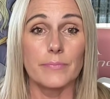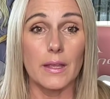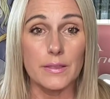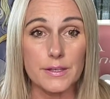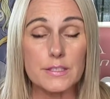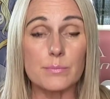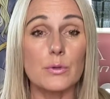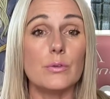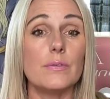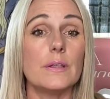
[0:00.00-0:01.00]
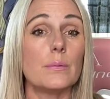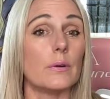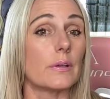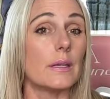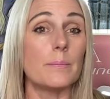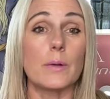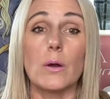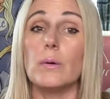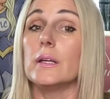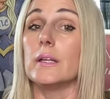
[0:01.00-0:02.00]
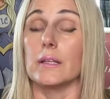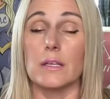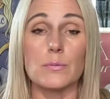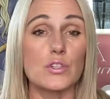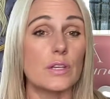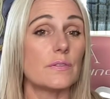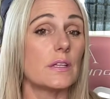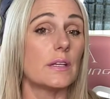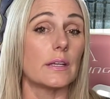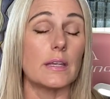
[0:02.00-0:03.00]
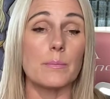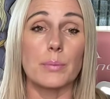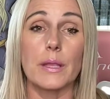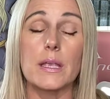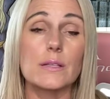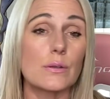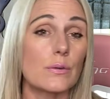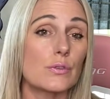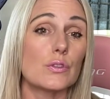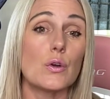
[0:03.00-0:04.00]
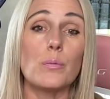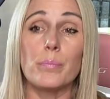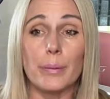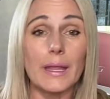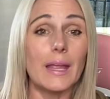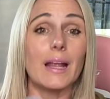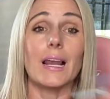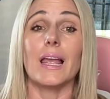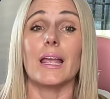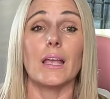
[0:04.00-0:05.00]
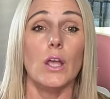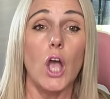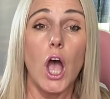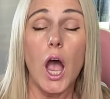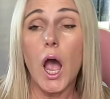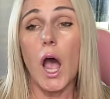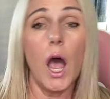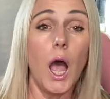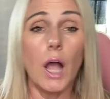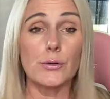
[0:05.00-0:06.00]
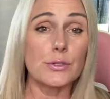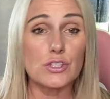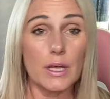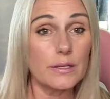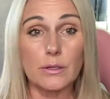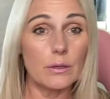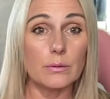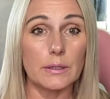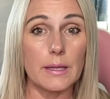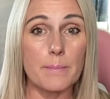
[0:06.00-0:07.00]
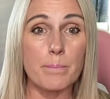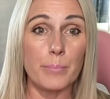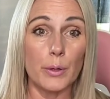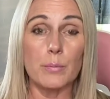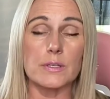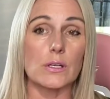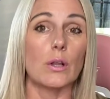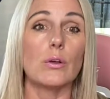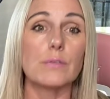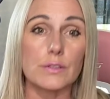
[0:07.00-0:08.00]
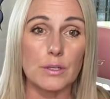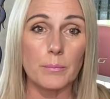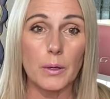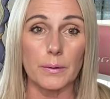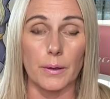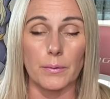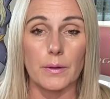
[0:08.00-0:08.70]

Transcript: And this movie will keep going and keep shifting and keep playing. So there's no big crescendo and then boom, it's all over tomorrow.